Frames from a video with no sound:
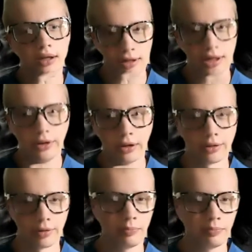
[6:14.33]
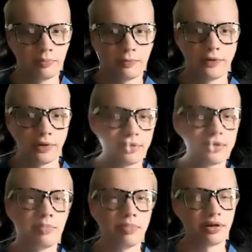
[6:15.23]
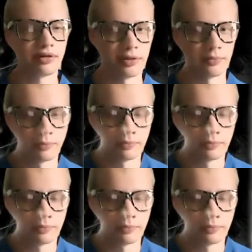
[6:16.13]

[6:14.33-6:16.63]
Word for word: singular first person.